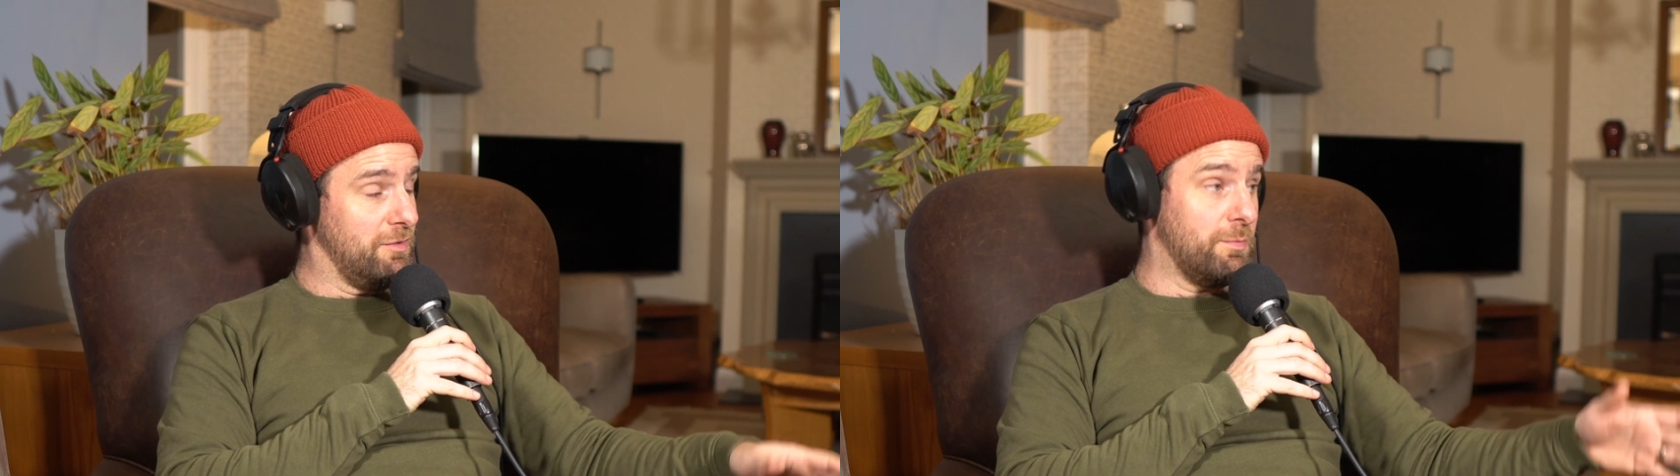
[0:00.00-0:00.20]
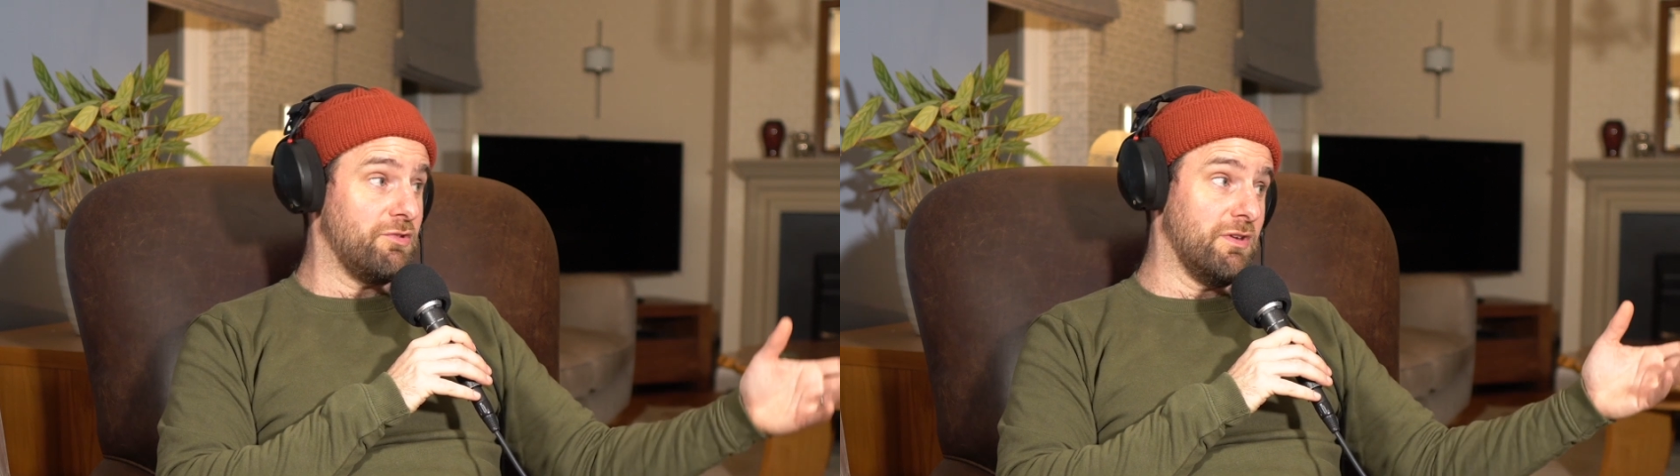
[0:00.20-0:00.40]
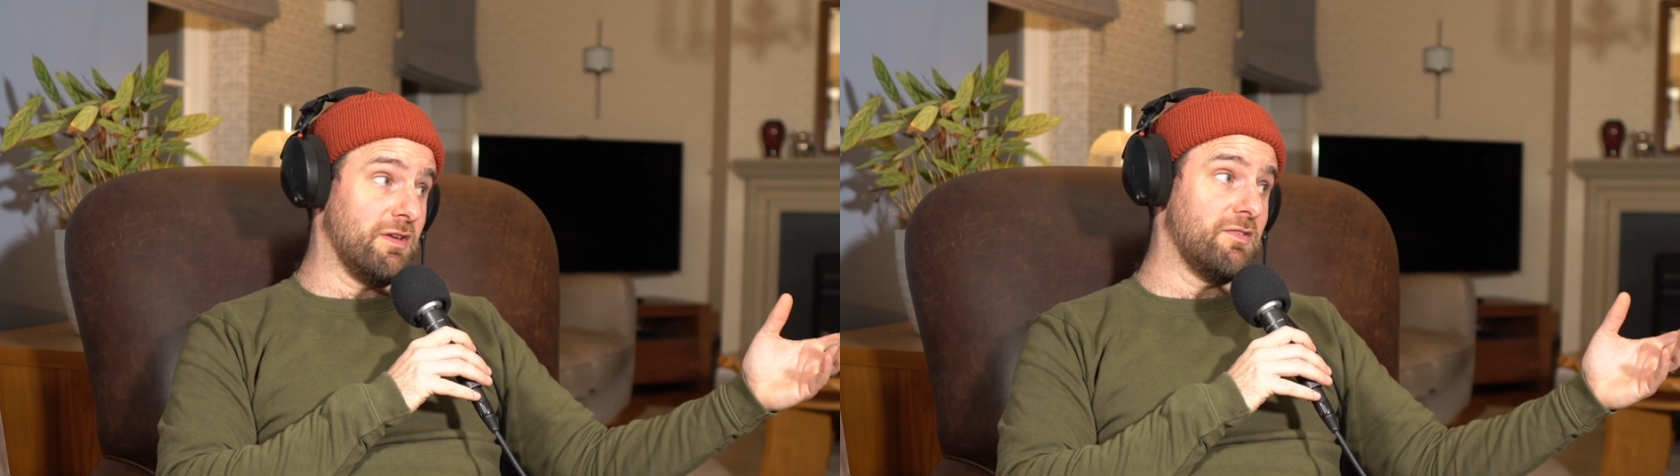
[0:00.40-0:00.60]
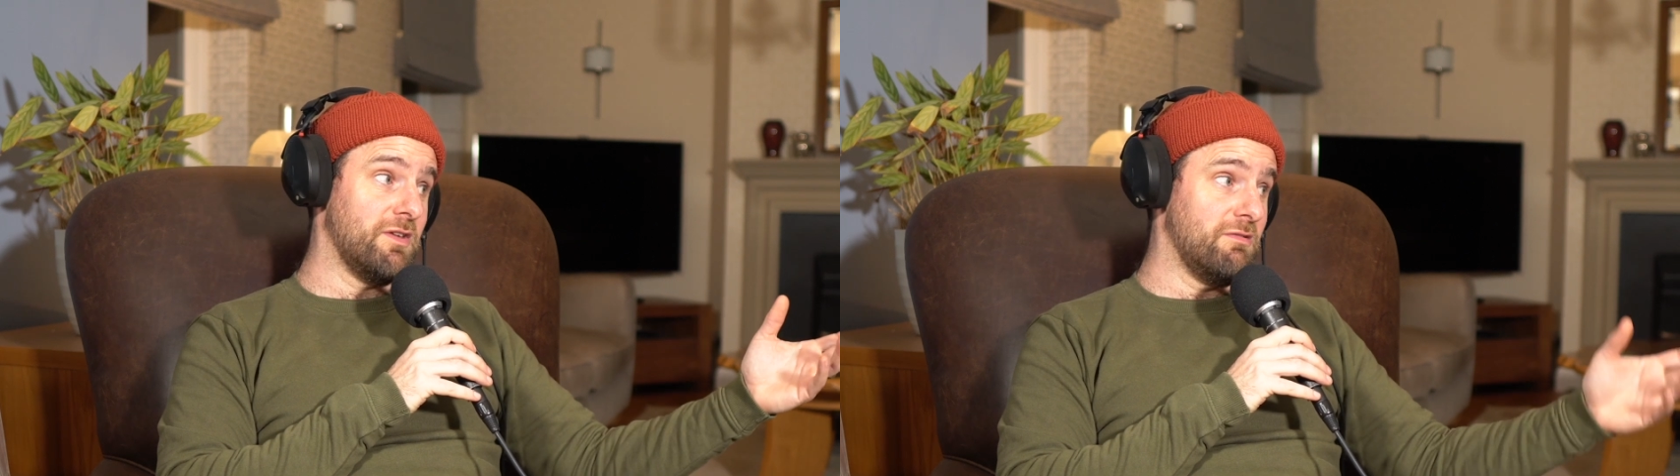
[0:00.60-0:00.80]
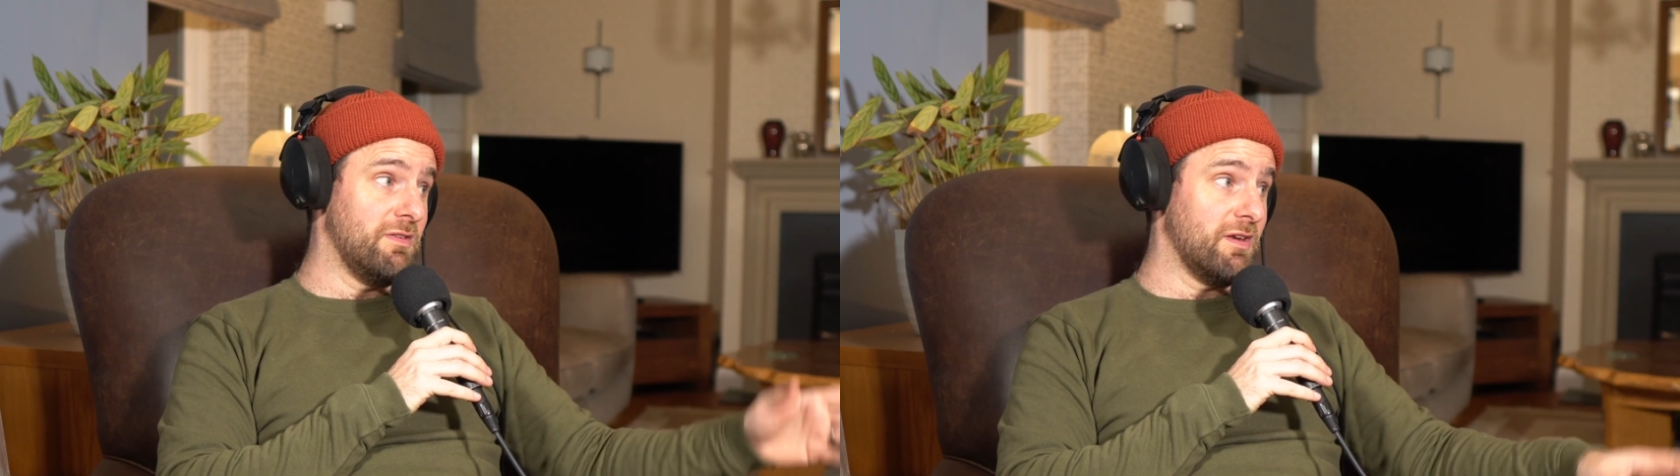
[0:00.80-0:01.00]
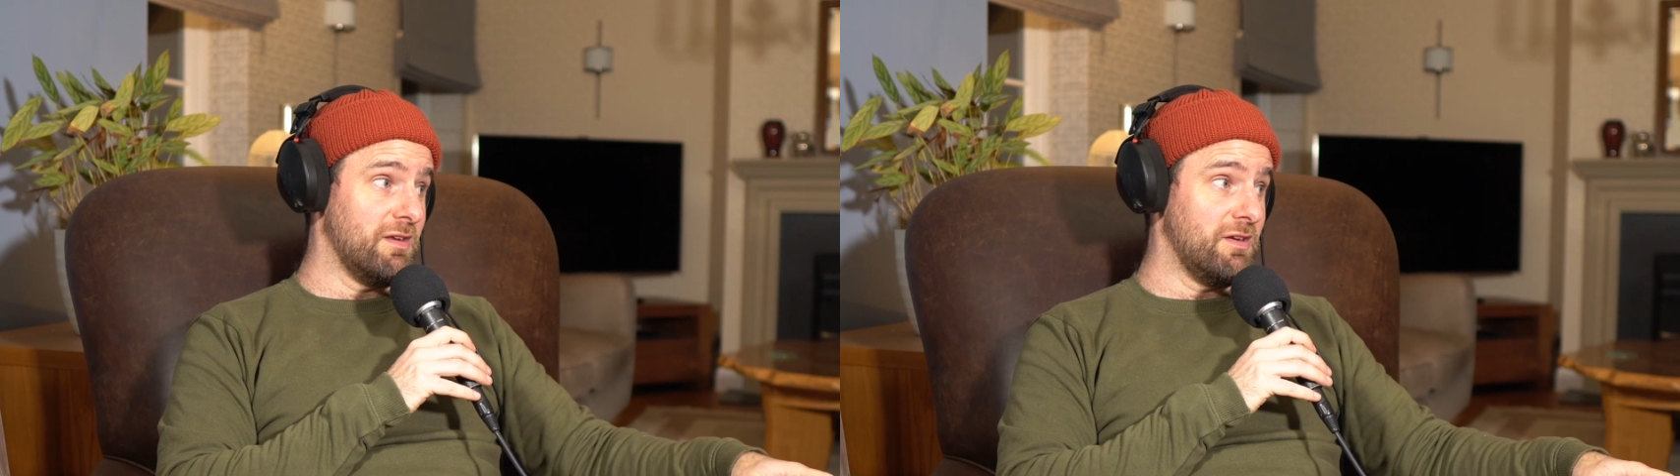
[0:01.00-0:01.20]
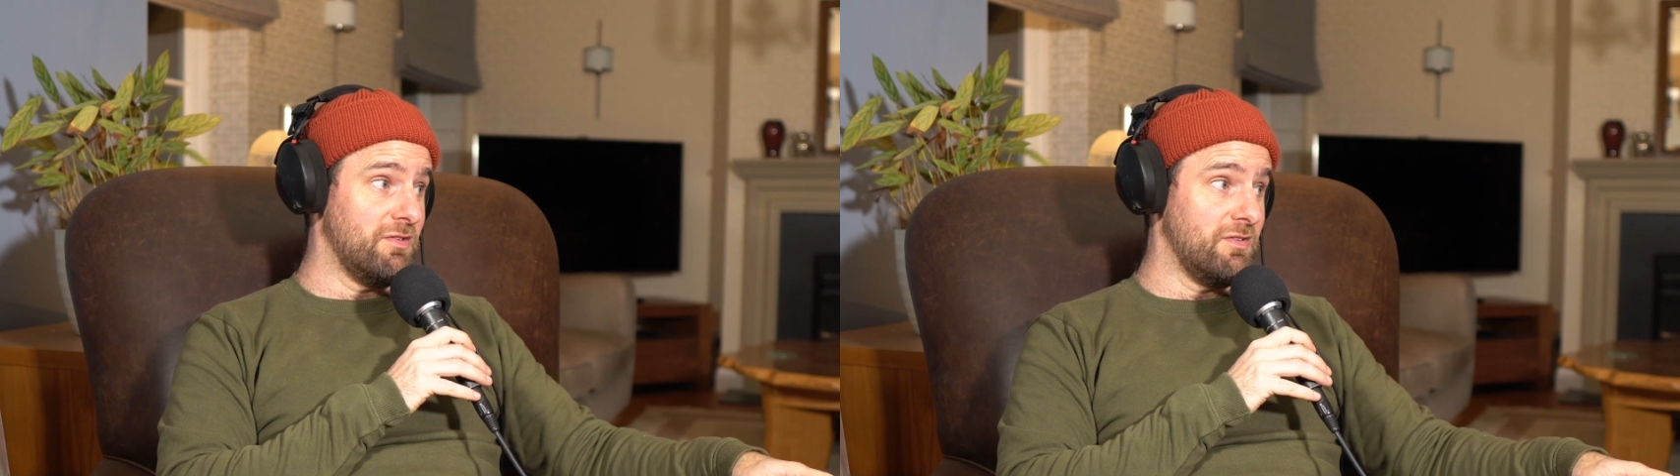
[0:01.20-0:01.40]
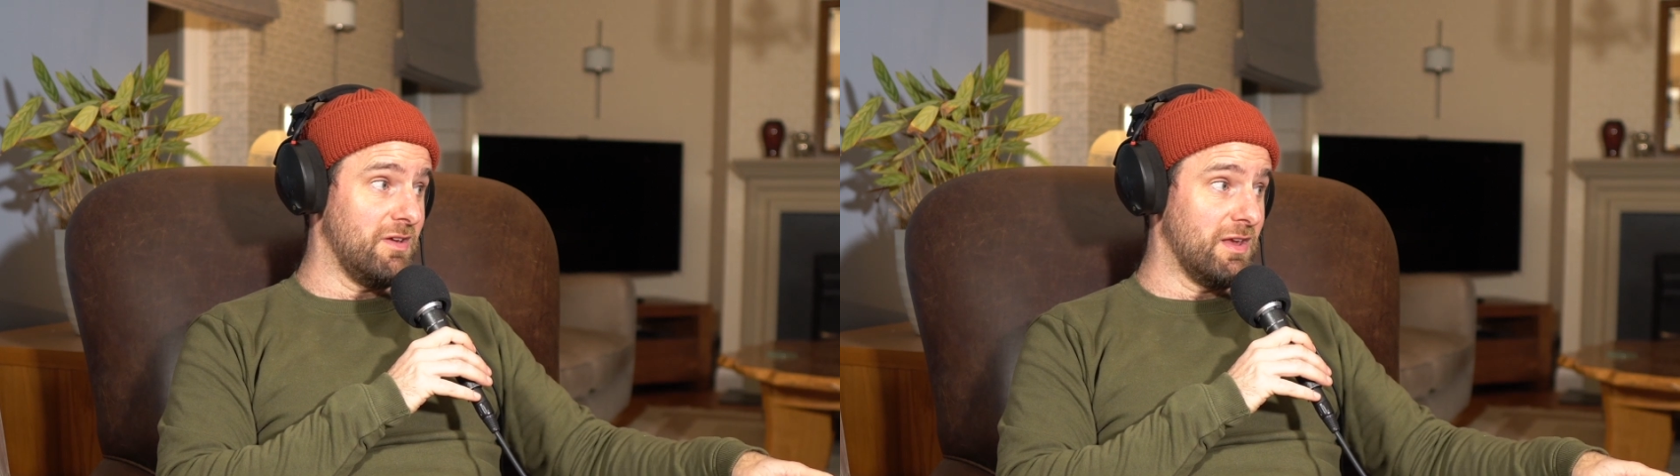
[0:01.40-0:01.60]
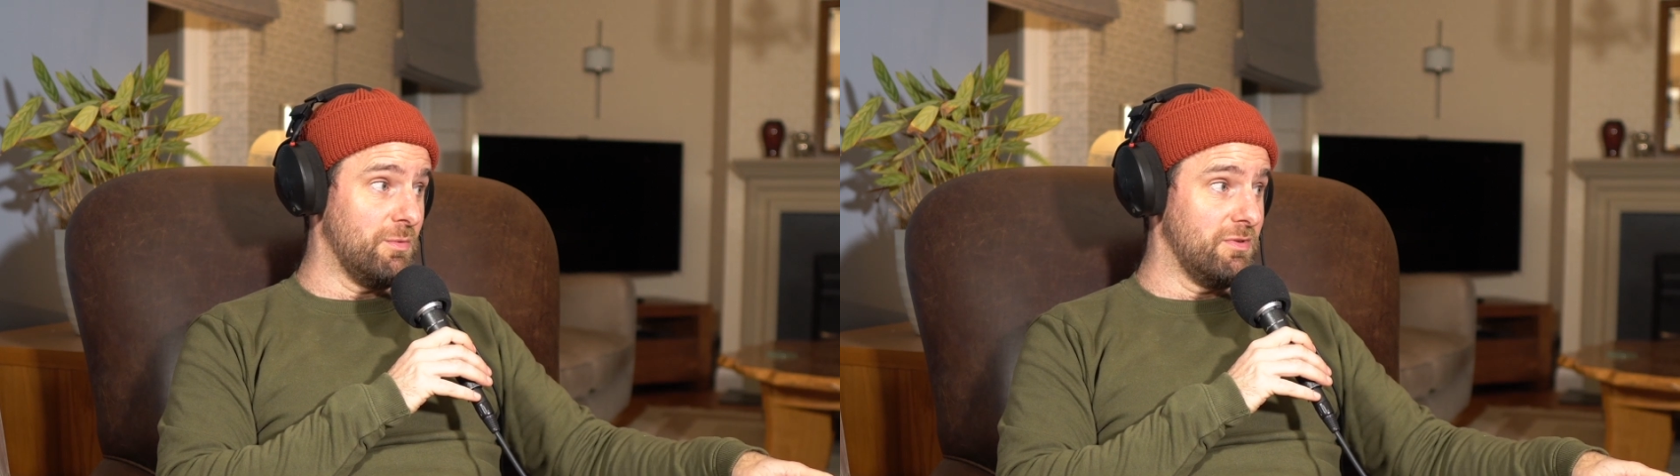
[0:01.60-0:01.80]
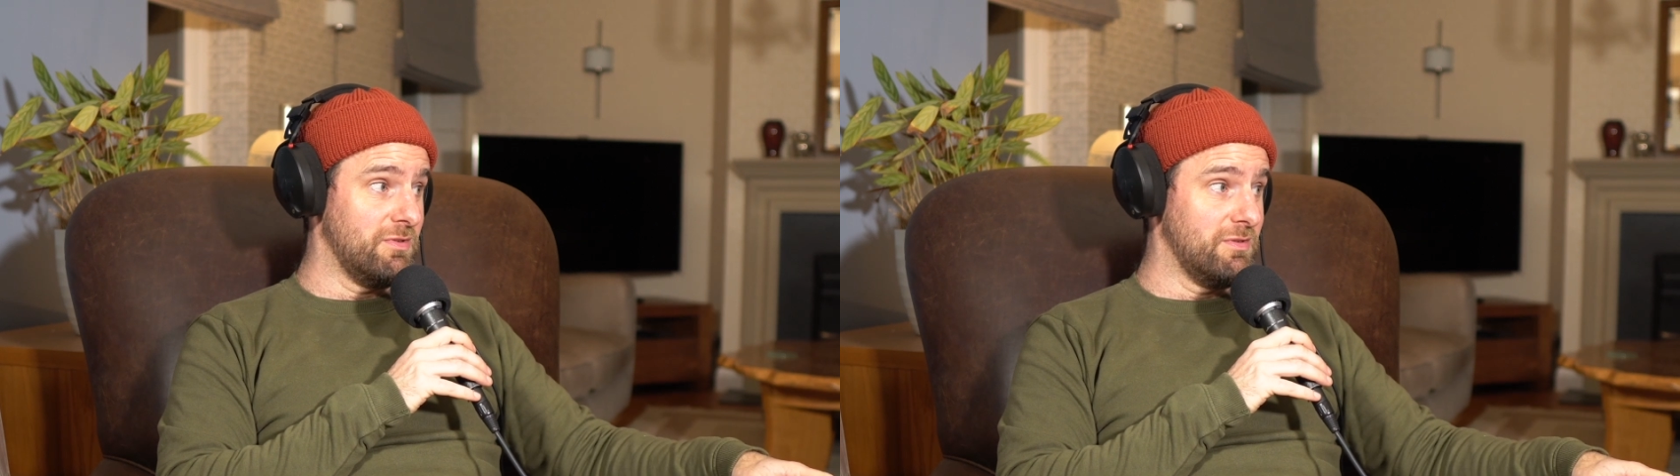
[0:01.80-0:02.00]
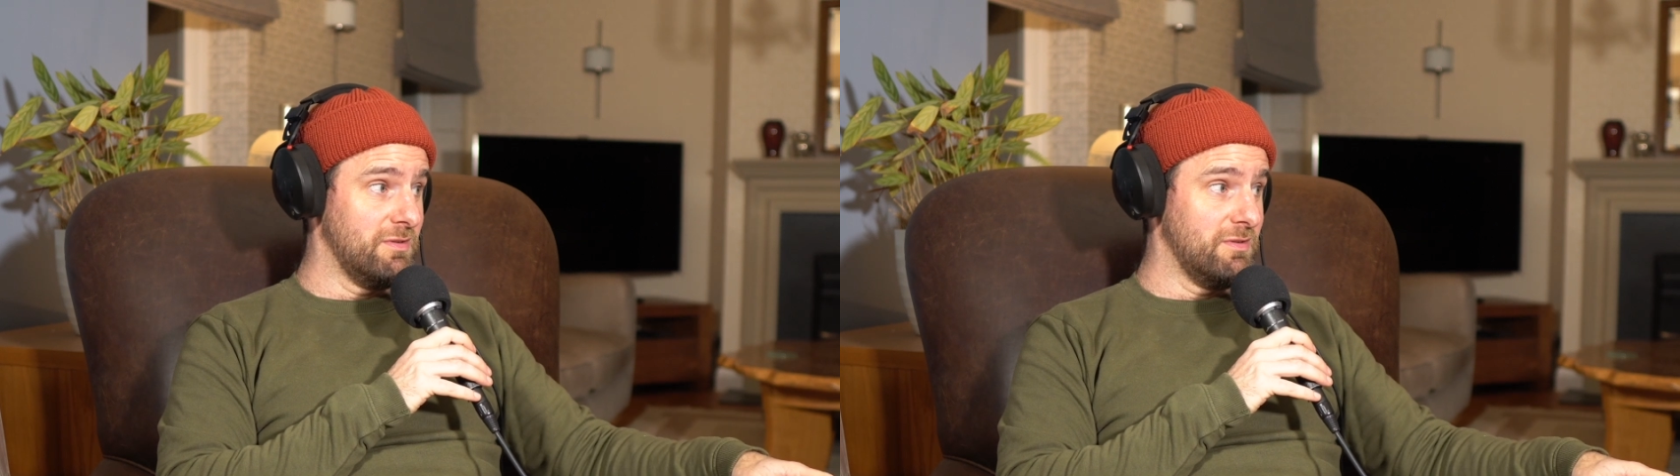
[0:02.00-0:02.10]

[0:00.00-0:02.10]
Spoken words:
especially considering the conditions. Like it was,